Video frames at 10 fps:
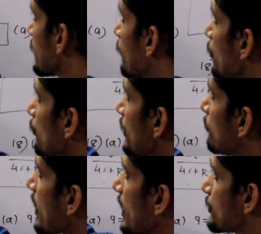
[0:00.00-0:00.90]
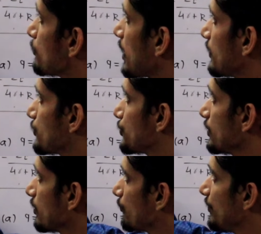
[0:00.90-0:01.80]
is equal to V by Ig minus
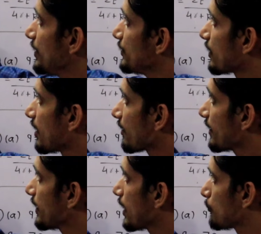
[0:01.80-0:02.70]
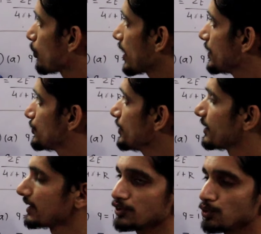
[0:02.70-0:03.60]
G. V is 100 upon Ig
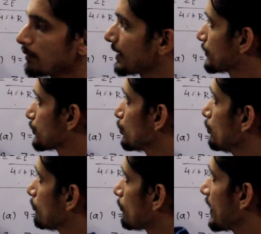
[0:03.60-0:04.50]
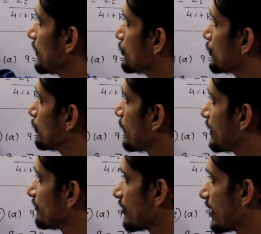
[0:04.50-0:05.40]
10 raised to minus 2 minus G
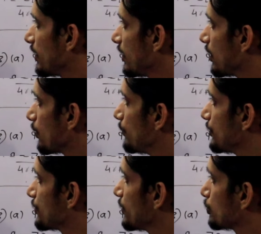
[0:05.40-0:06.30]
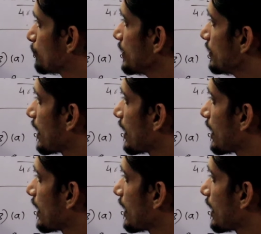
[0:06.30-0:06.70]
25, which gives me